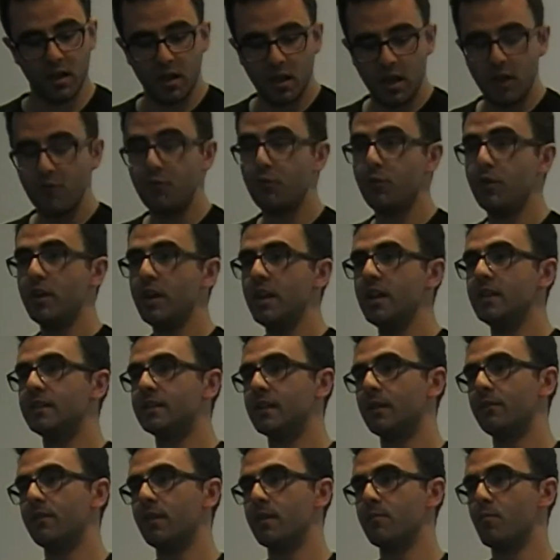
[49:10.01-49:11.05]
If we need
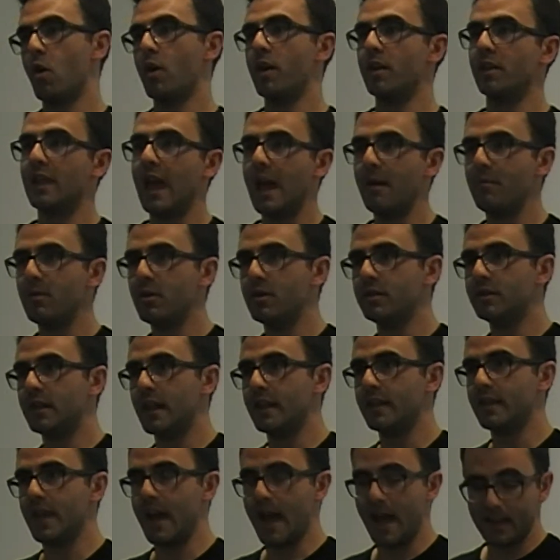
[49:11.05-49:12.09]
something more elaborate
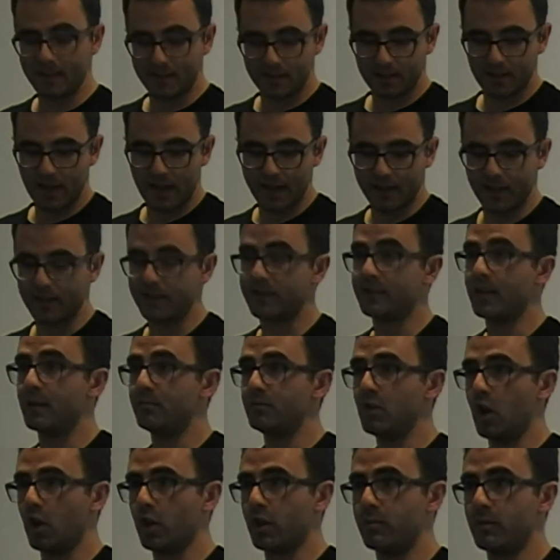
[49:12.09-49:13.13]
than that, like a
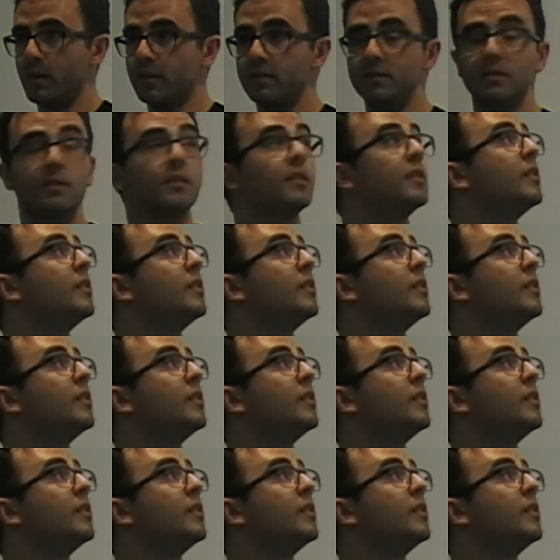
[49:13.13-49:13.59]
subdocument,